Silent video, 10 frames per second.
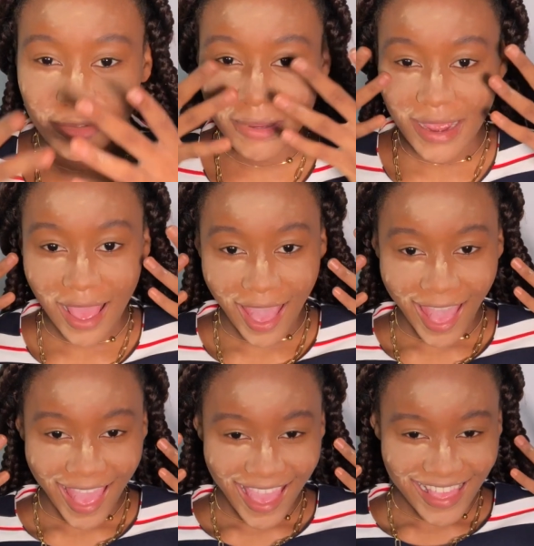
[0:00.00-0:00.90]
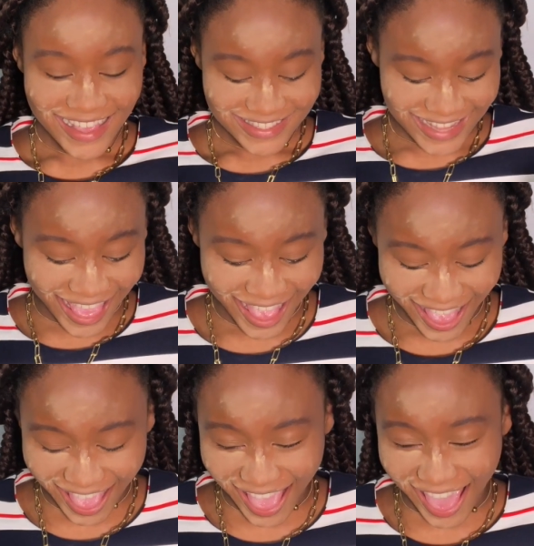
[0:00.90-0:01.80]
do my eyes.
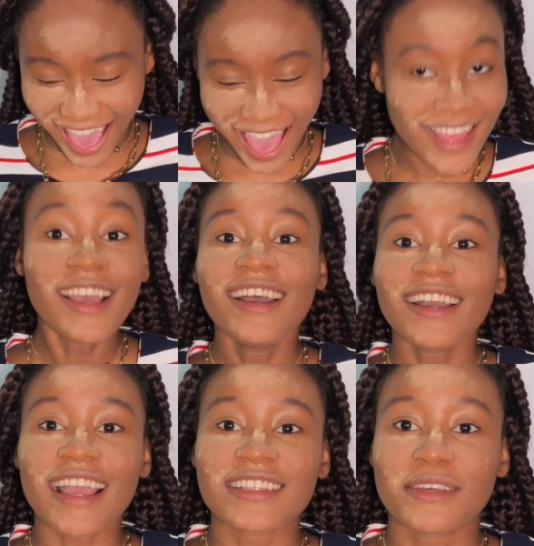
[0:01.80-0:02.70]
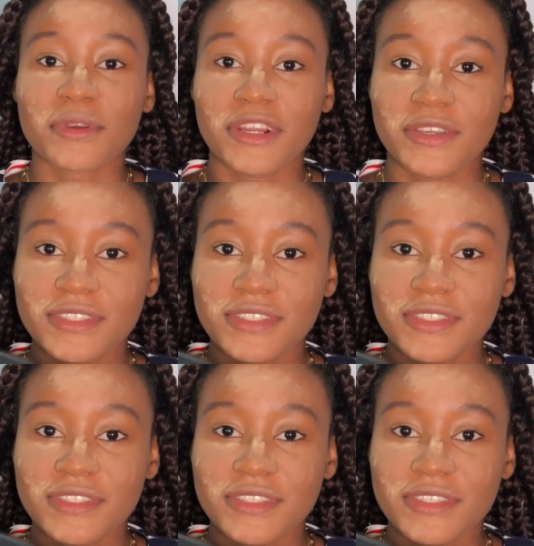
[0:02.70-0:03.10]
Guys, I'm gonna use